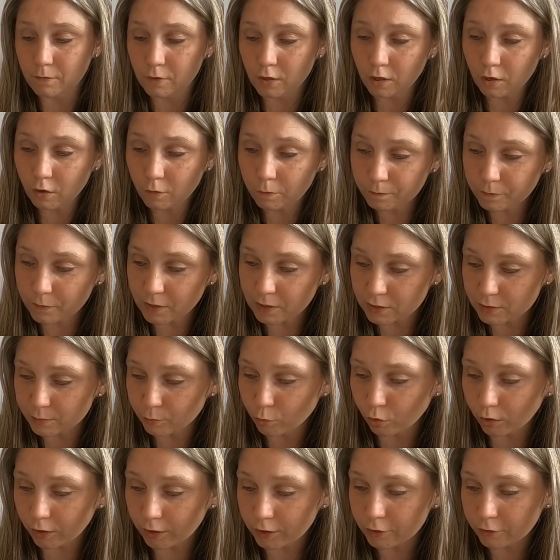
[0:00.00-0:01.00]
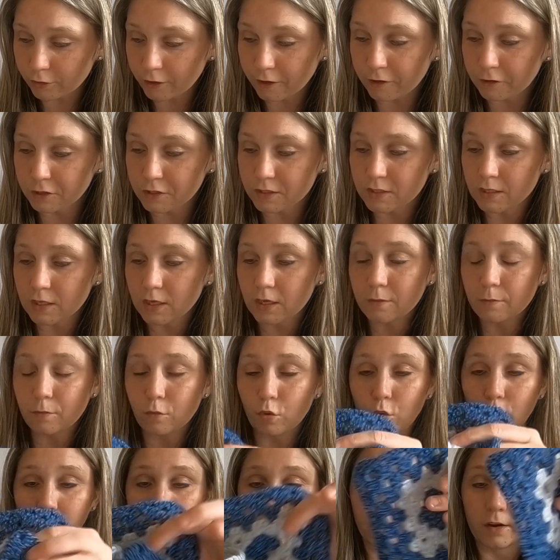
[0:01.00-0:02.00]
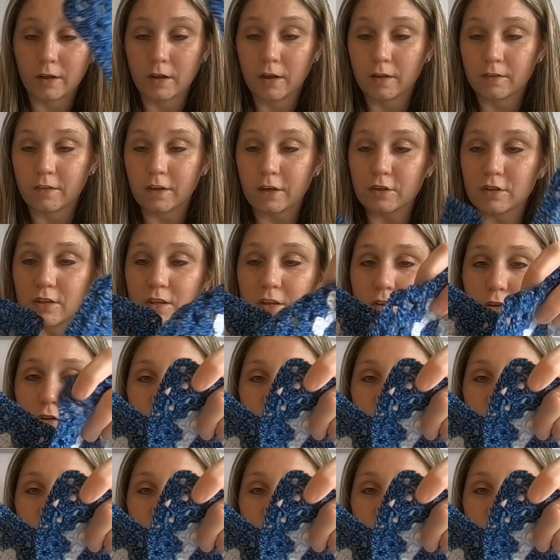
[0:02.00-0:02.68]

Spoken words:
oh, there's more under here. See, more. There's other